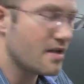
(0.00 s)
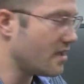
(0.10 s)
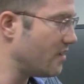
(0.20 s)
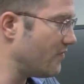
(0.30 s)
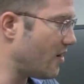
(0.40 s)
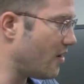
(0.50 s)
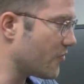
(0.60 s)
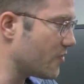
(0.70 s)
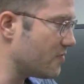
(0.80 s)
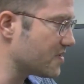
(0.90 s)
of all
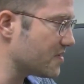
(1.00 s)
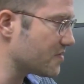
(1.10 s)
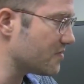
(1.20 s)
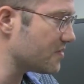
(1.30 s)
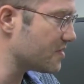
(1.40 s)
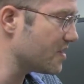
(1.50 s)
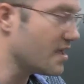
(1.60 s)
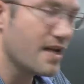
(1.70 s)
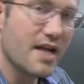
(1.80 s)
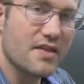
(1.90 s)
three resistors
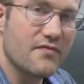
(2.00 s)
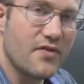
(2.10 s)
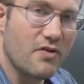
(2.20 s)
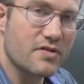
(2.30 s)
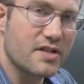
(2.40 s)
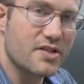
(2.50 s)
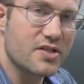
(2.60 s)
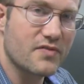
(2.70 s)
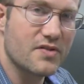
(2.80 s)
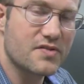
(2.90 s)
and the voltage
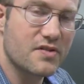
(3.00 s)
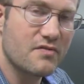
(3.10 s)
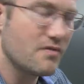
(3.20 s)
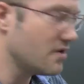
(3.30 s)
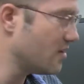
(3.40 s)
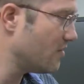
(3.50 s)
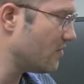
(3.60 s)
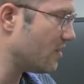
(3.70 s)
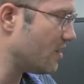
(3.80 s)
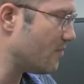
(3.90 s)
of those two
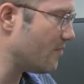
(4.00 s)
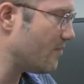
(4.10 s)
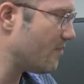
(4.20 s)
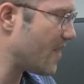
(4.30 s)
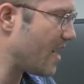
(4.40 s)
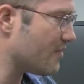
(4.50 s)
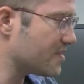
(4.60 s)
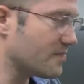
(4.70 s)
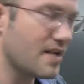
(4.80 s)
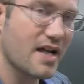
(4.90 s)
power
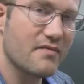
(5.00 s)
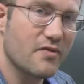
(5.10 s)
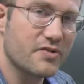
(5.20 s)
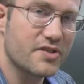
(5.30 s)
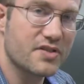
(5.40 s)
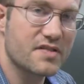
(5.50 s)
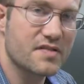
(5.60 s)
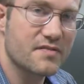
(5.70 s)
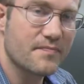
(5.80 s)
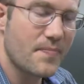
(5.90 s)
supply
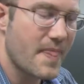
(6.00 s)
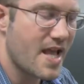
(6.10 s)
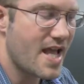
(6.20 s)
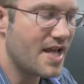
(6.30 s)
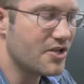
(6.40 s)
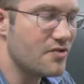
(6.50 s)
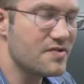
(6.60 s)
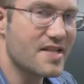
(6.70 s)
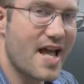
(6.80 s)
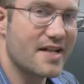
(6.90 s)
voltages, and
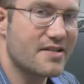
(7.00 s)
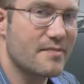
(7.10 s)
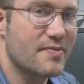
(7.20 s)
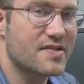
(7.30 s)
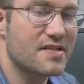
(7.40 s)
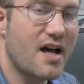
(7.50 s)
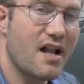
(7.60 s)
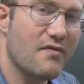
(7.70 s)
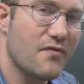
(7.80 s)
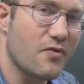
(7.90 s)
use that to
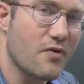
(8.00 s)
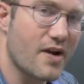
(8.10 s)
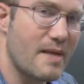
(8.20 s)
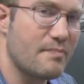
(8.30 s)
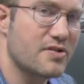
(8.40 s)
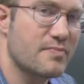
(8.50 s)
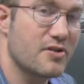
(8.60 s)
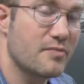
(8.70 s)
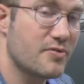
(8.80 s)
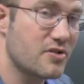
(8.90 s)
solve for and
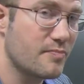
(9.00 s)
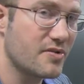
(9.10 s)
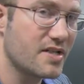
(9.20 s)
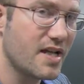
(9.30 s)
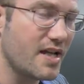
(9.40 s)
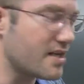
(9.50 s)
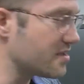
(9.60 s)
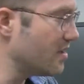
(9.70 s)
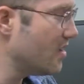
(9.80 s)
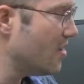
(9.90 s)
to predict
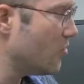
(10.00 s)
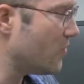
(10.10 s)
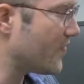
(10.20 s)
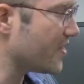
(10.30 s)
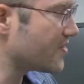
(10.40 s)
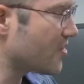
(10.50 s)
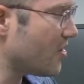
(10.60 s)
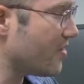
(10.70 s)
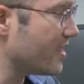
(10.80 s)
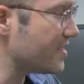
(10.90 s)
what these
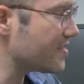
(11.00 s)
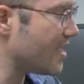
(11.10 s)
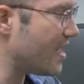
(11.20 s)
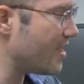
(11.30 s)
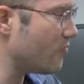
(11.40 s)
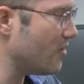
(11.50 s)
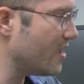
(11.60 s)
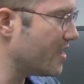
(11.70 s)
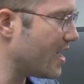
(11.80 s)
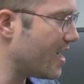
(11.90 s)
currents,
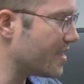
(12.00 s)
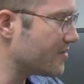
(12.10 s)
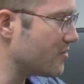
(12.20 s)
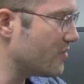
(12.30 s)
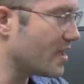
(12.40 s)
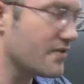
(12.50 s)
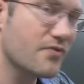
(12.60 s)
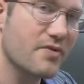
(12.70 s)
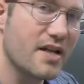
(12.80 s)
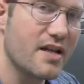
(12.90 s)
I1, I2, and
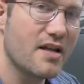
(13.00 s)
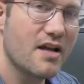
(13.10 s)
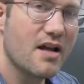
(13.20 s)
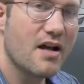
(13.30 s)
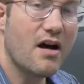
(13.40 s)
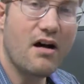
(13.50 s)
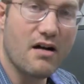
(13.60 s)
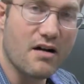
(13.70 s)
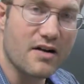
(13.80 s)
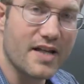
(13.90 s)
I3,
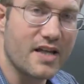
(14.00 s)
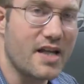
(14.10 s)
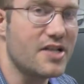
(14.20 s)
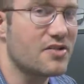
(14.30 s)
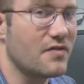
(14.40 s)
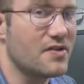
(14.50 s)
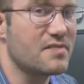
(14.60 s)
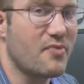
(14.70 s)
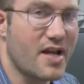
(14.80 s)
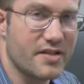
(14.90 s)
are in each of those
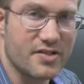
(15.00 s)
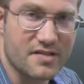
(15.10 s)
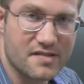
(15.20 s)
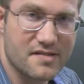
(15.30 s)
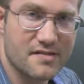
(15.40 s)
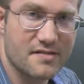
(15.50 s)
branches.